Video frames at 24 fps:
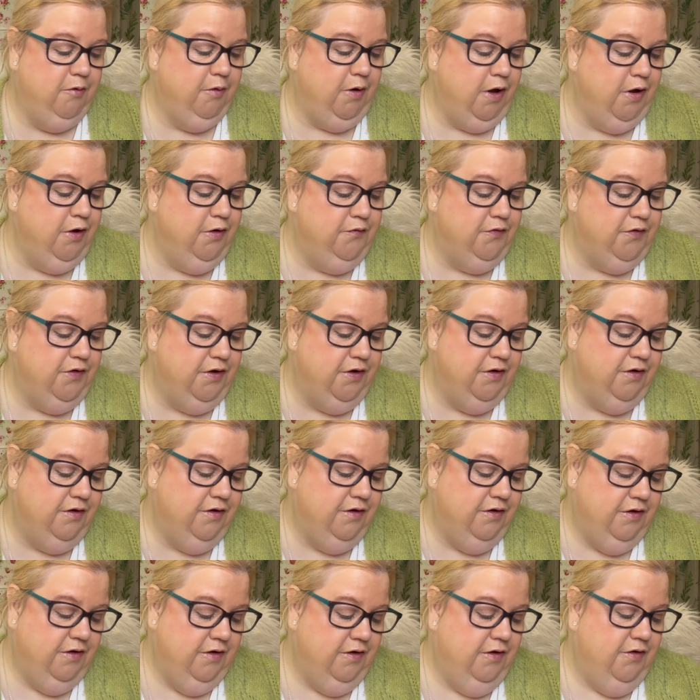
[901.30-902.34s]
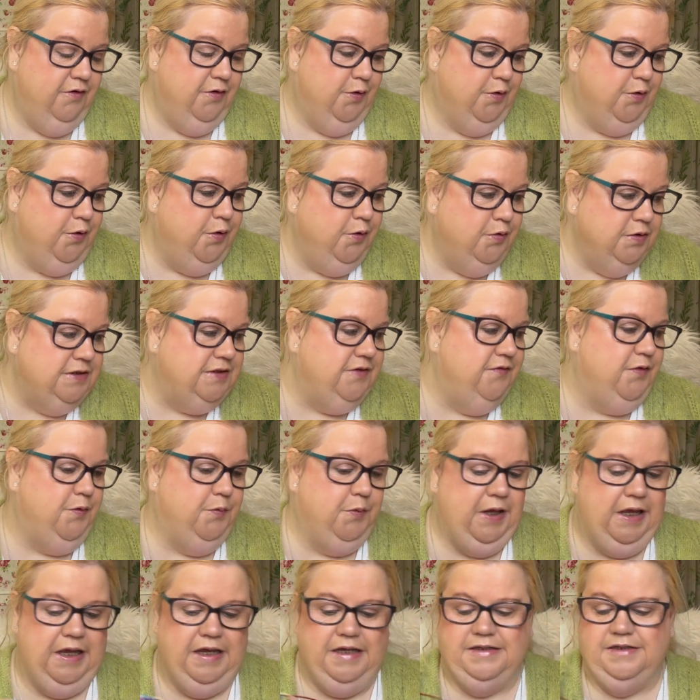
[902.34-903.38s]
over the course of the
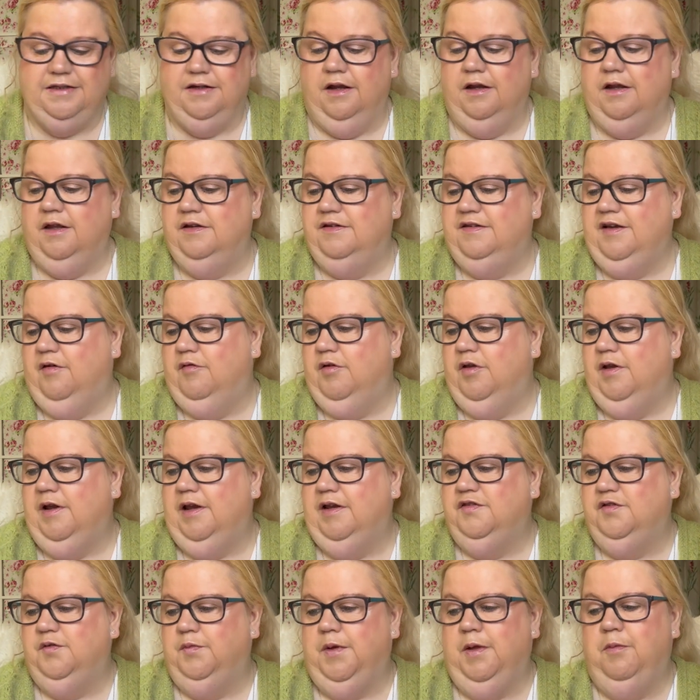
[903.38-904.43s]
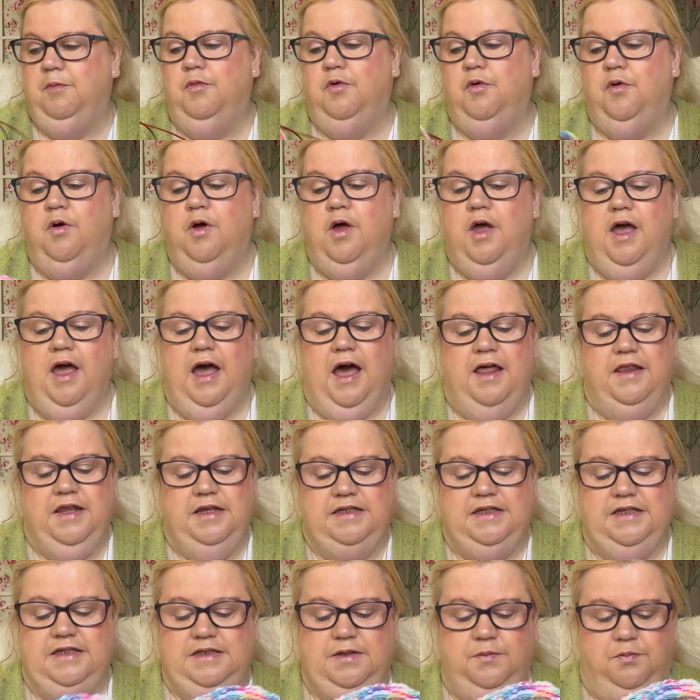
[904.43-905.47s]
weeks, and I can tell you a little bit more. And this
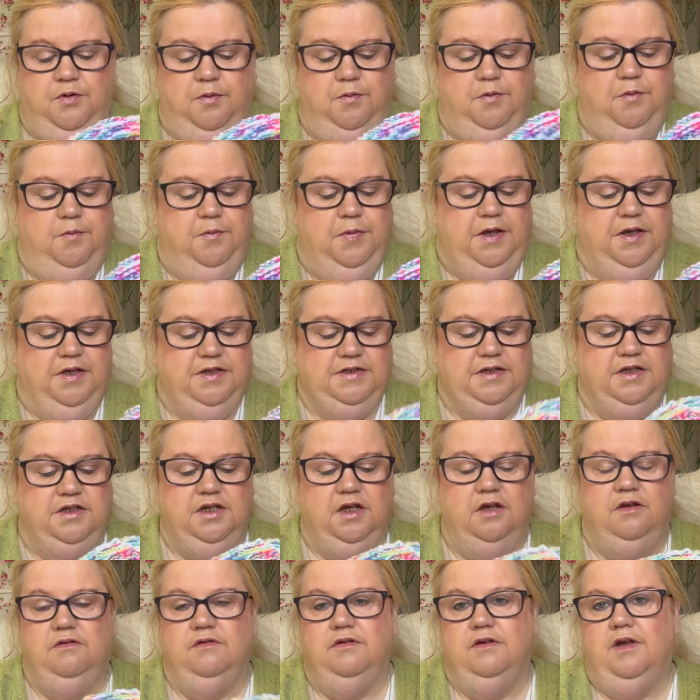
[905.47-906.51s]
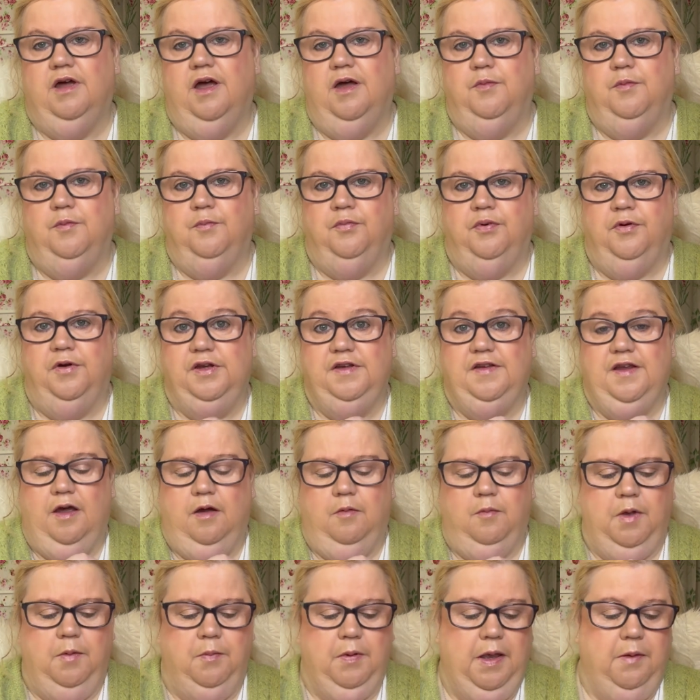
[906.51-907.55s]
is the problem, because I don't print out
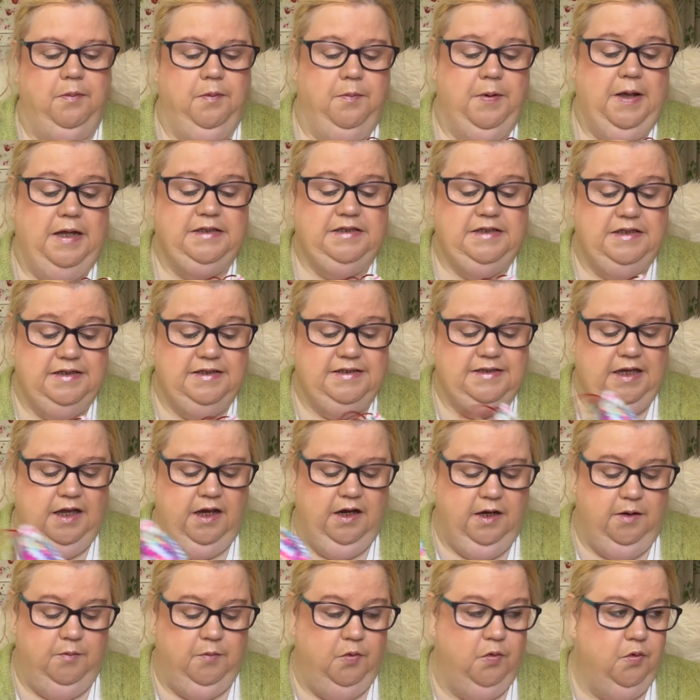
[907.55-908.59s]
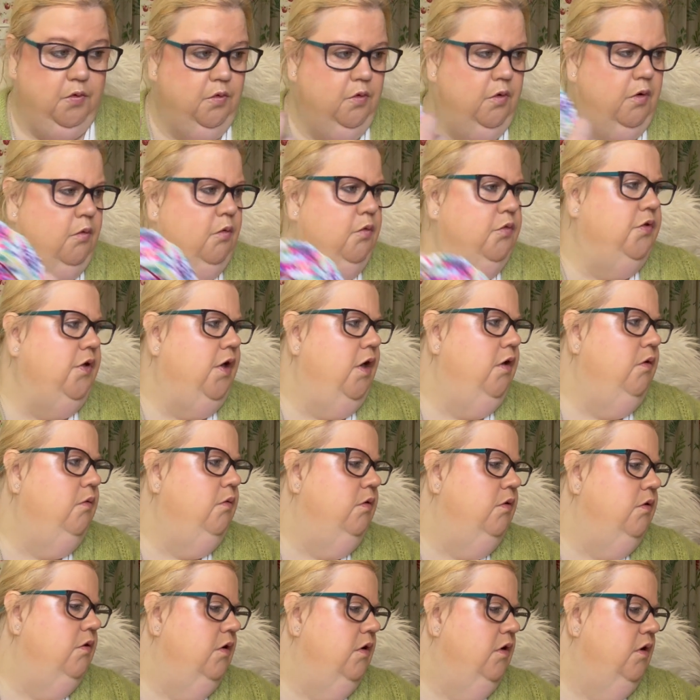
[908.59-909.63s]
my paper patterns anymore, although
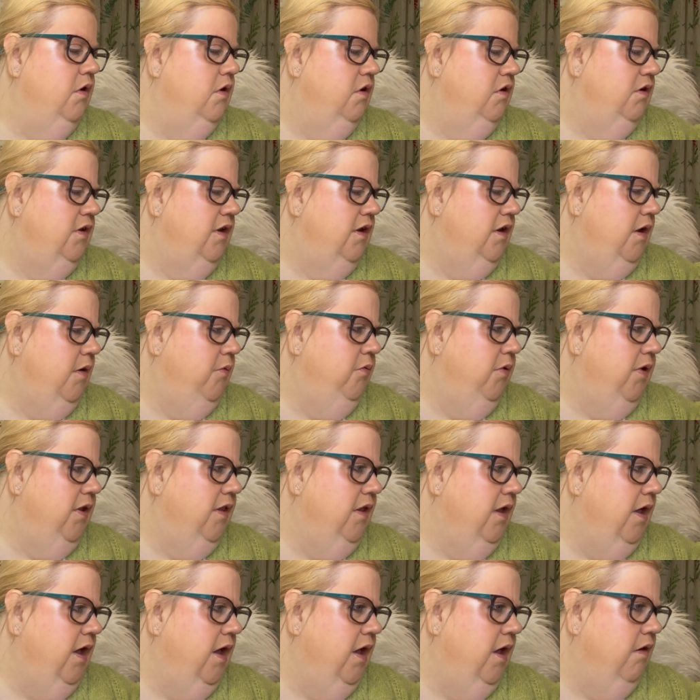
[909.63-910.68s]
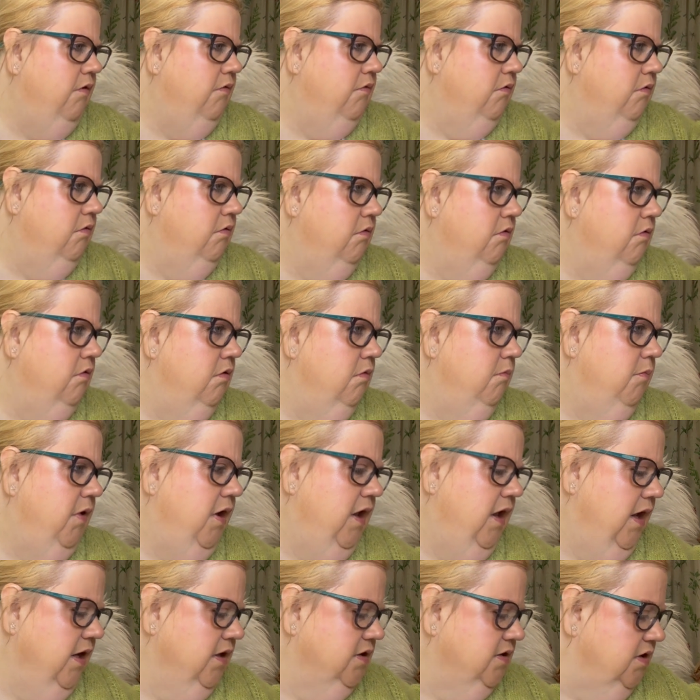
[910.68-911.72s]
did I print that out
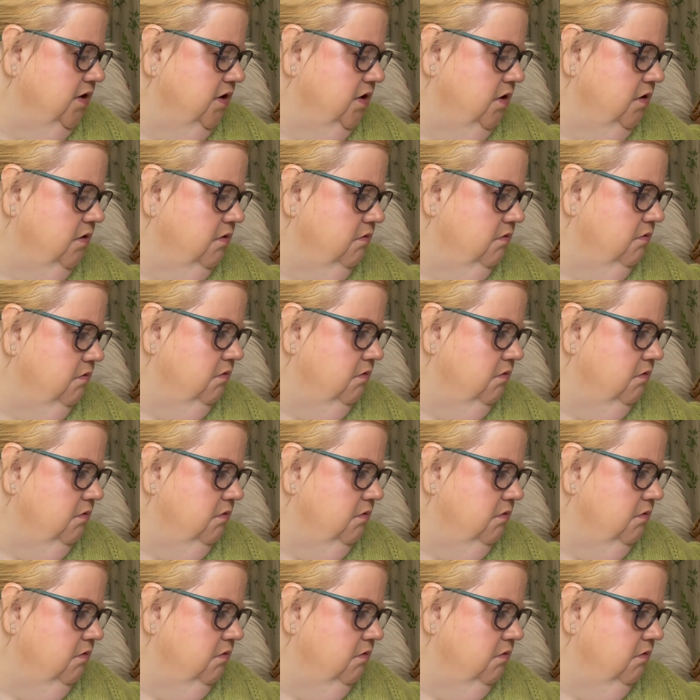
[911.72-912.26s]
by accident?